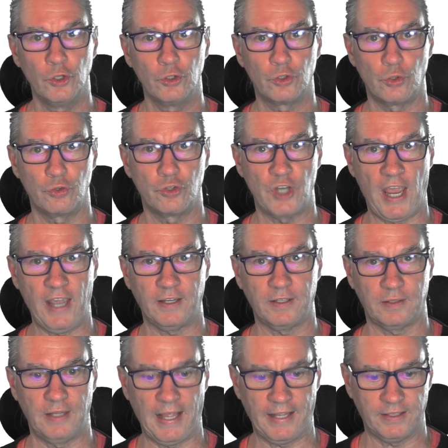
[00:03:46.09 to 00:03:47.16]
to check
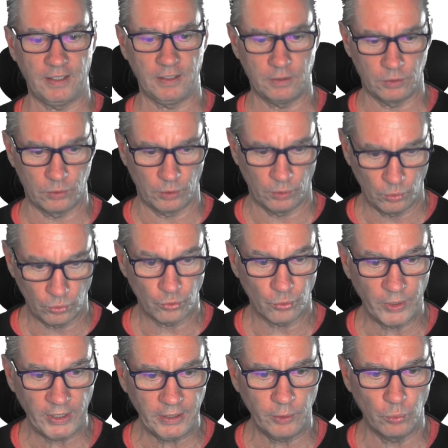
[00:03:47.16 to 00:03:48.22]
that it
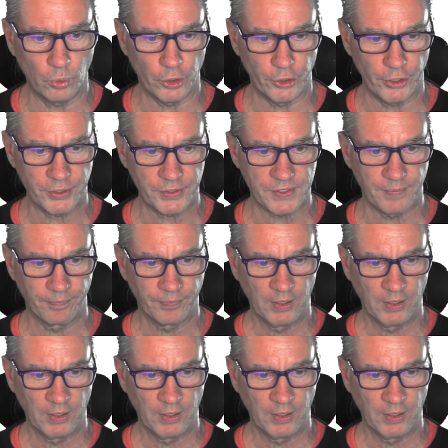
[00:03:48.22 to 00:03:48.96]
really works.